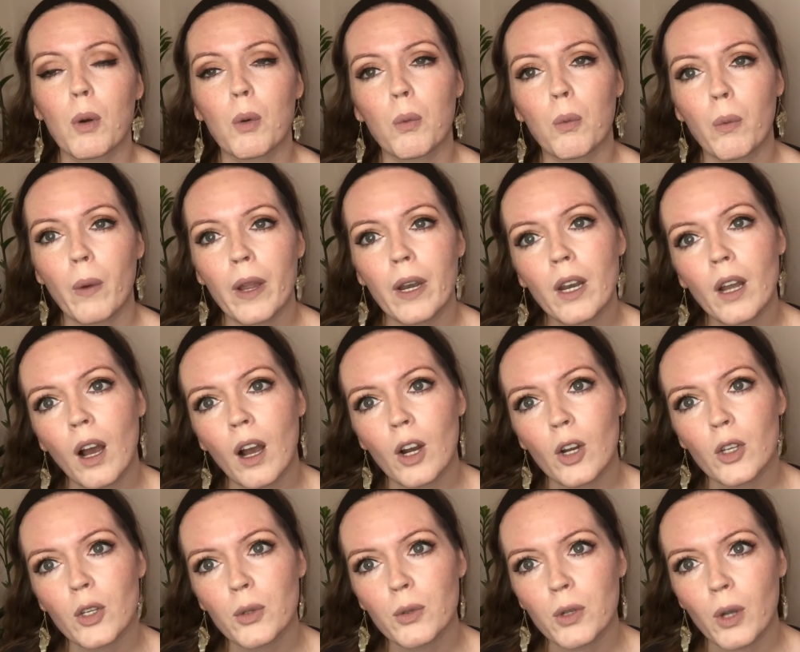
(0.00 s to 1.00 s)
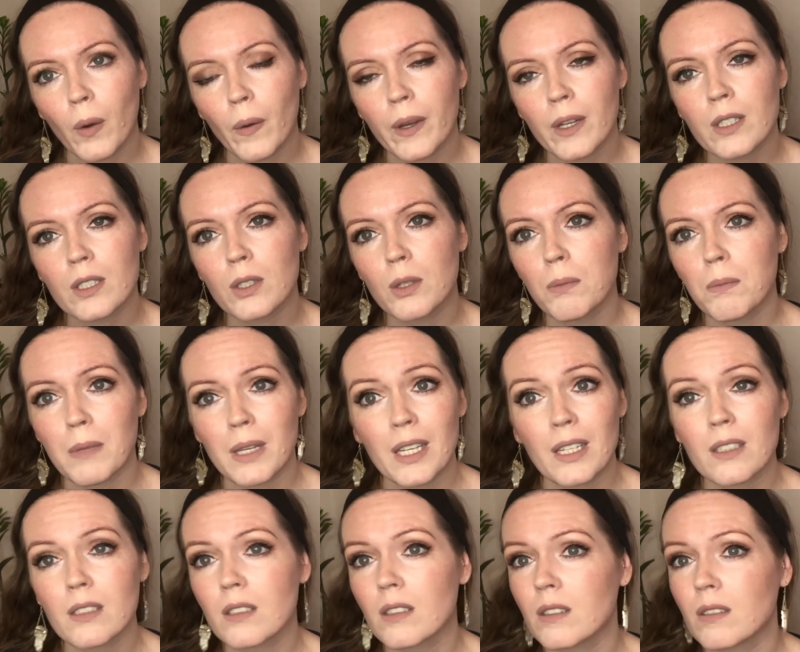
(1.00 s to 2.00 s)
When are you going to
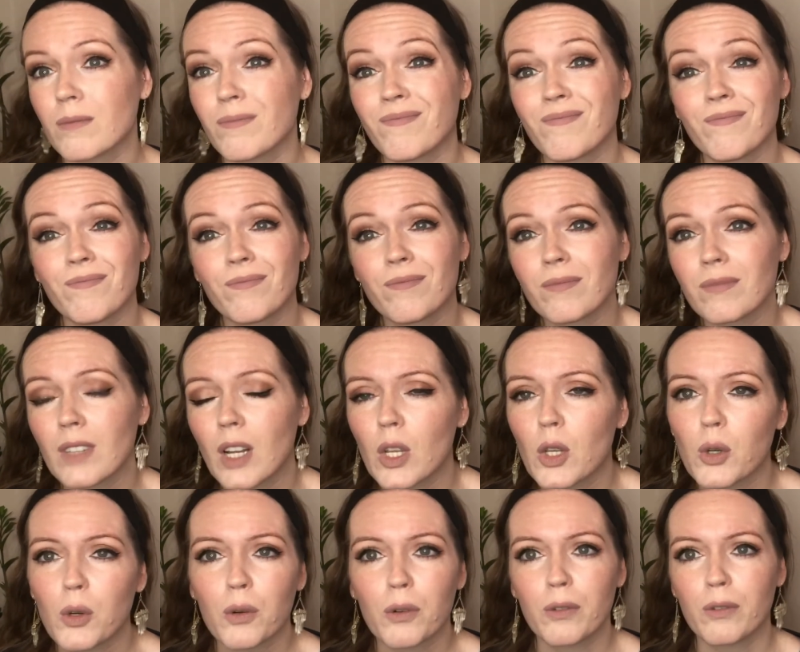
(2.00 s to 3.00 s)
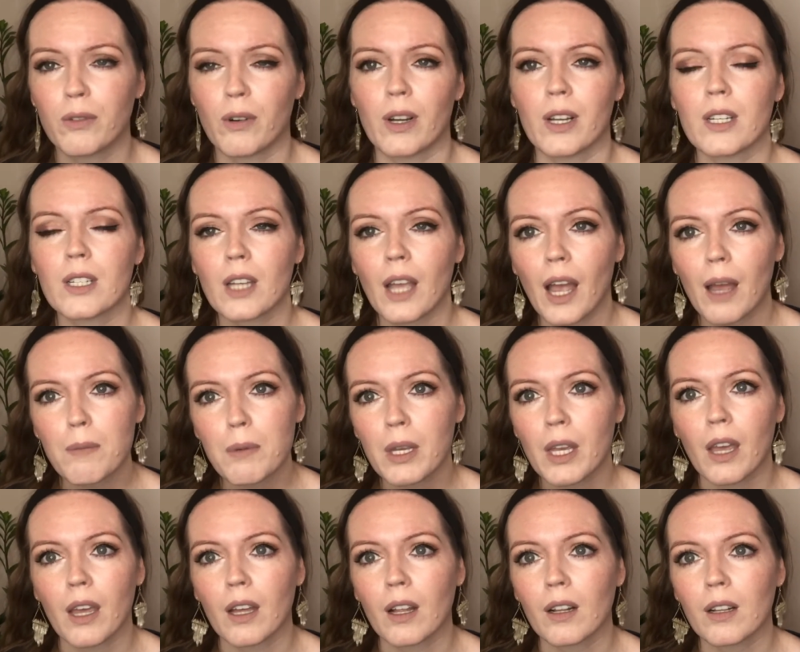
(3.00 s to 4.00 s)
meet your friend
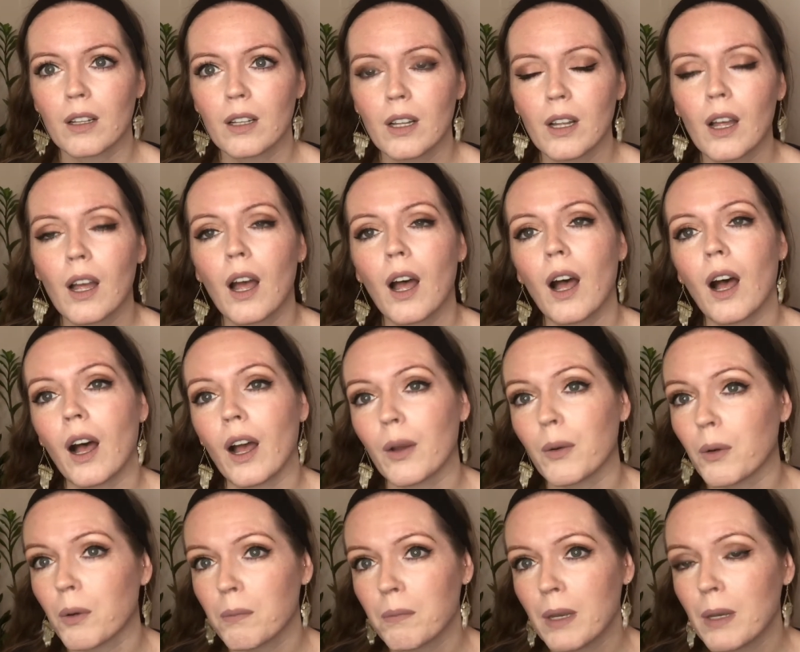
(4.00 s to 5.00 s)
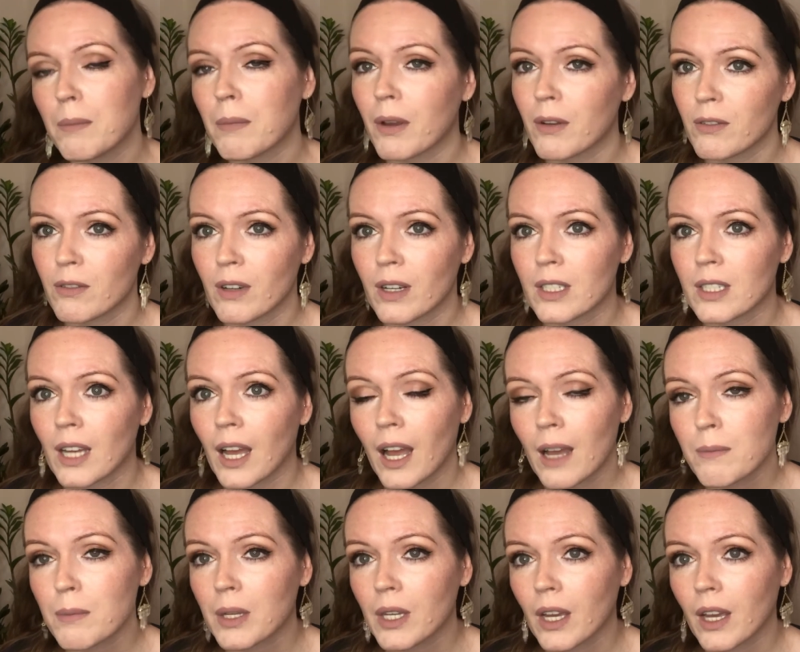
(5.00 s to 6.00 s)
Abigail? I will meet my friend
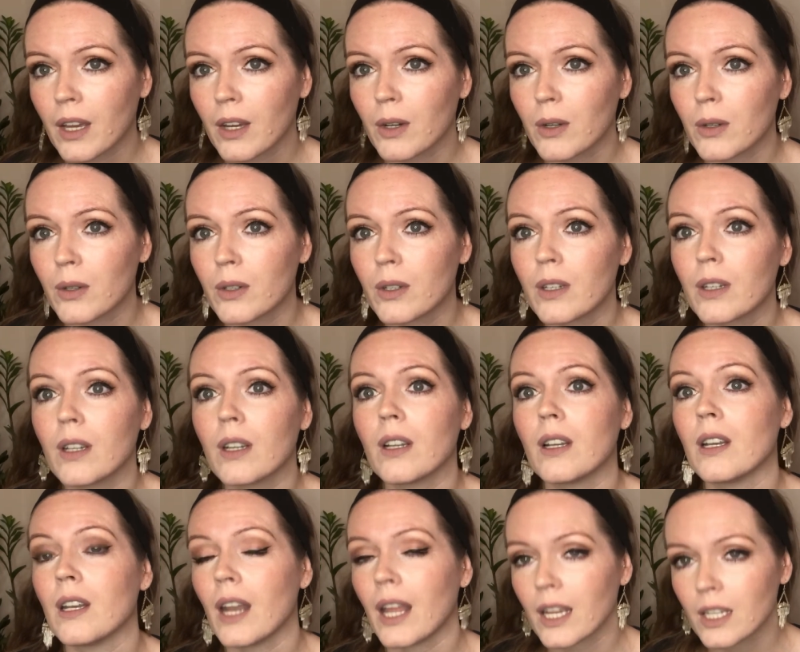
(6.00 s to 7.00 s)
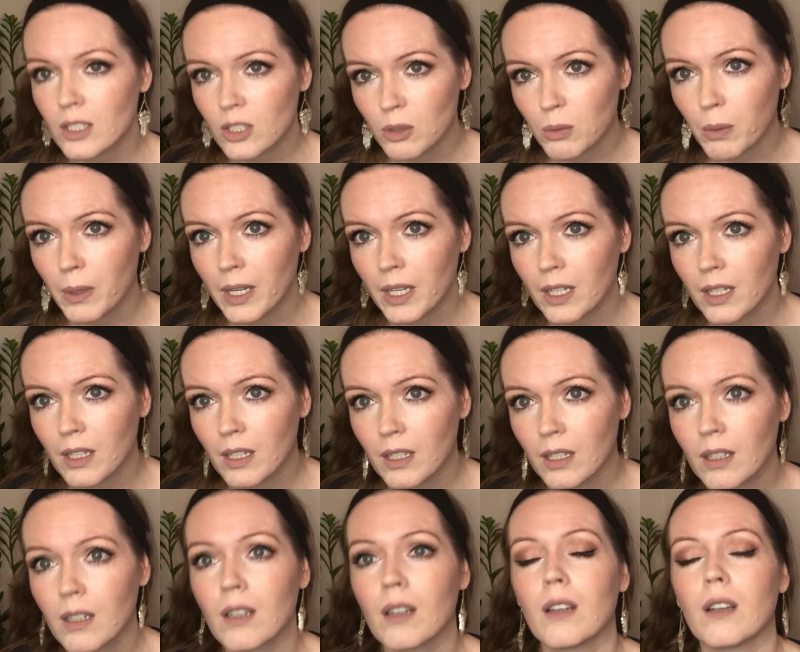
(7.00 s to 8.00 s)
Abigail next
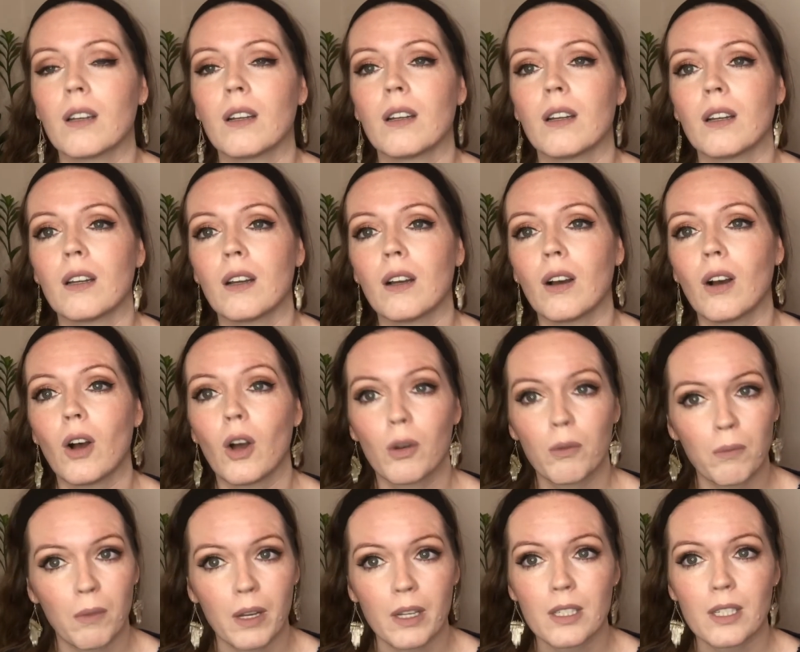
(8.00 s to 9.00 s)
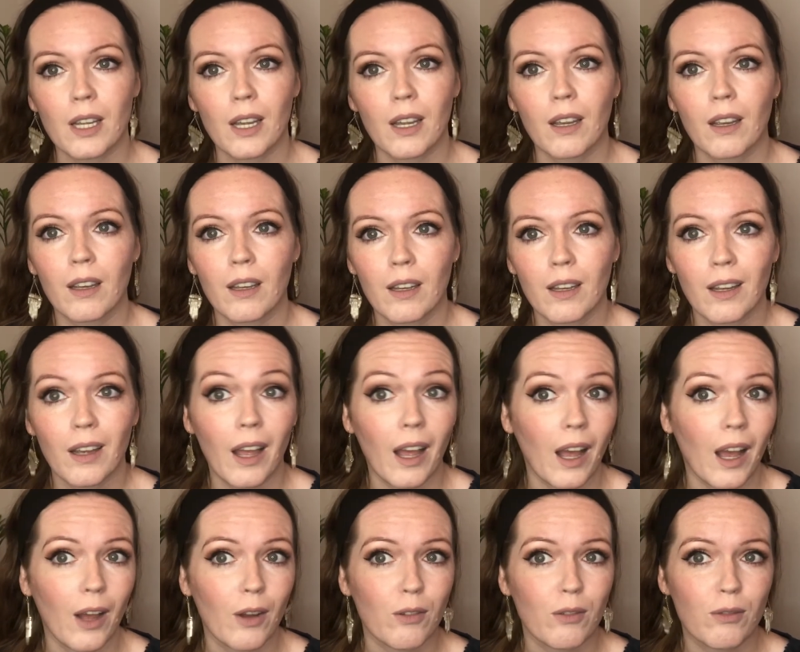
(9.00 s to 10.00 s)
week on Monday
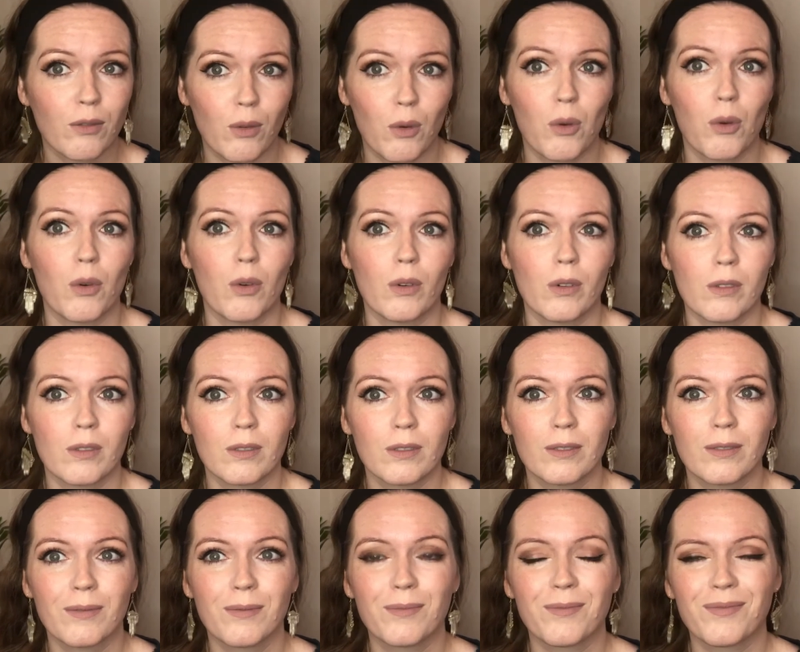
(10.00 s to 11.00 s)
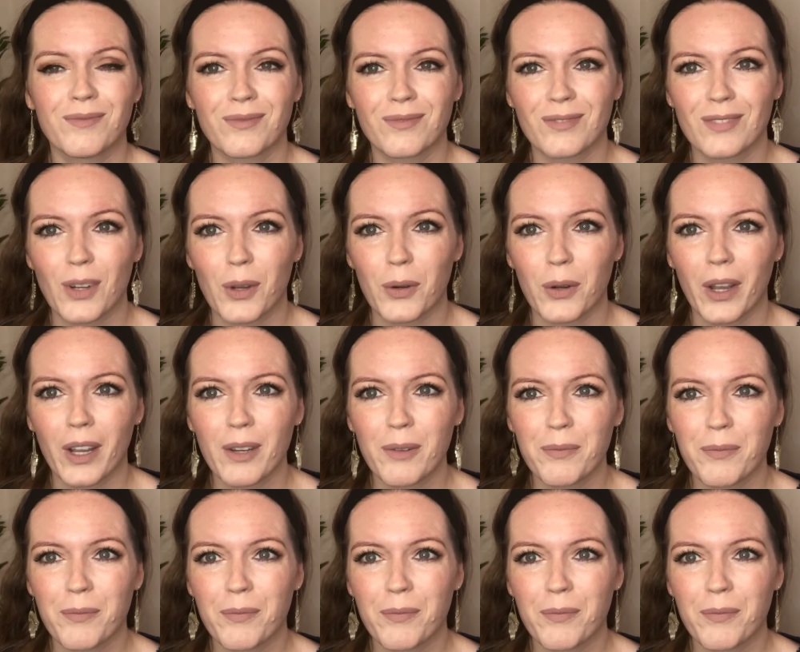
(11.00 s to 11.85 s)
at 4. Okay?